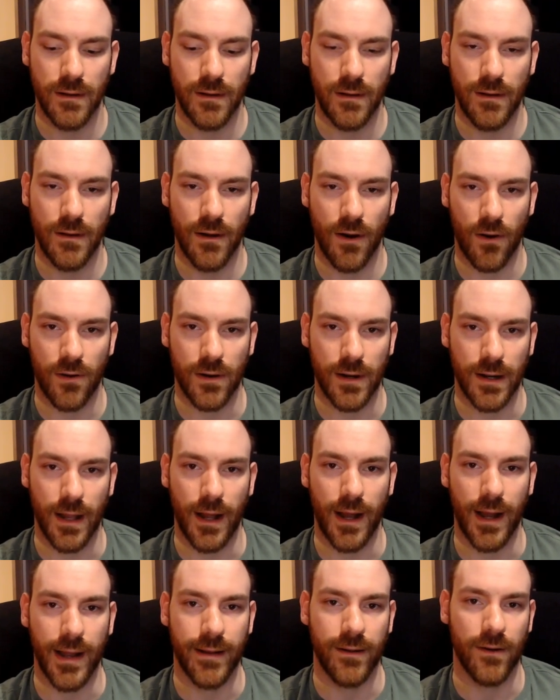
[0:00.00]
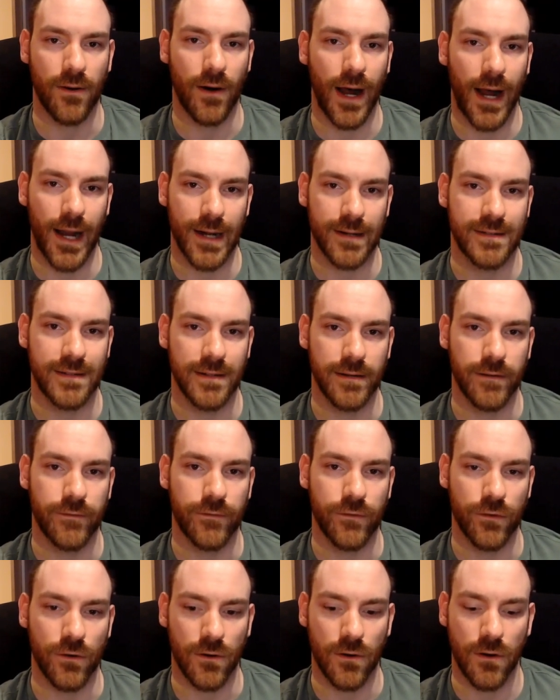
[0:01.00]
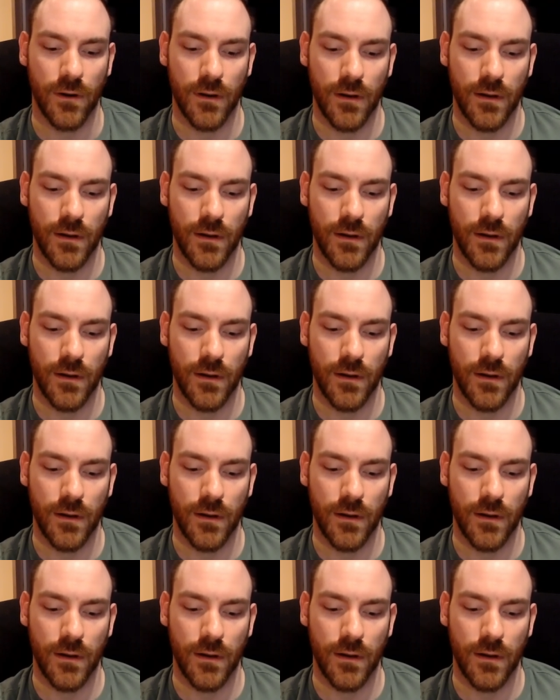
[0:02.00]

online or active or